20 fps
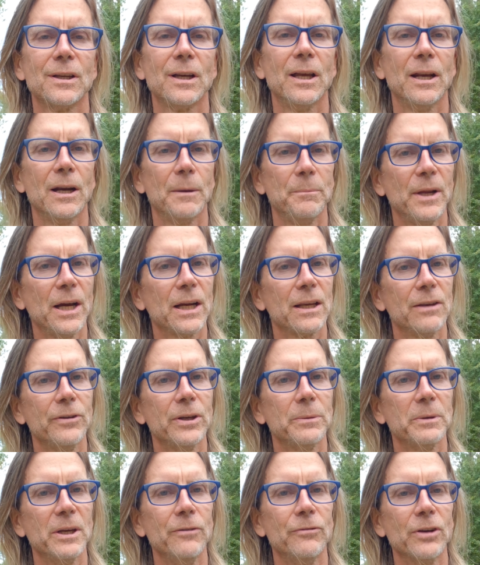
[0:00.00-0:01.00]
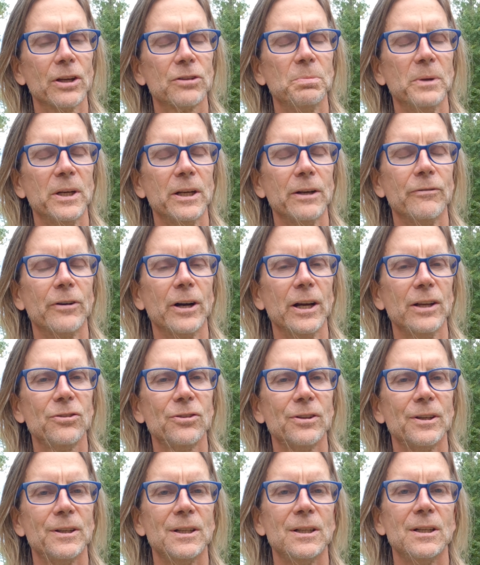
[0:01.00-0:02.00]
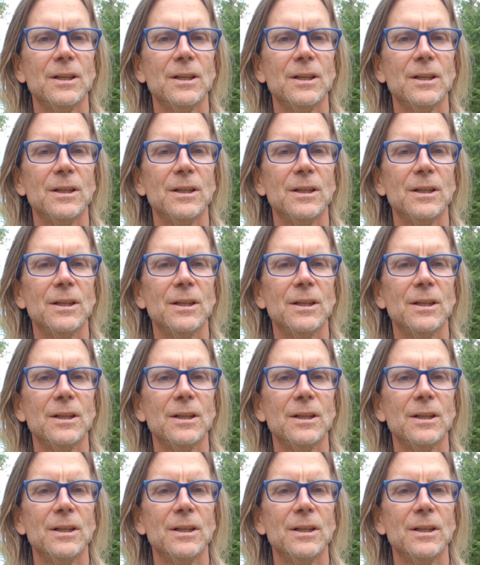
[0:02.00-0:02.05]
and I'm not giving investment advice,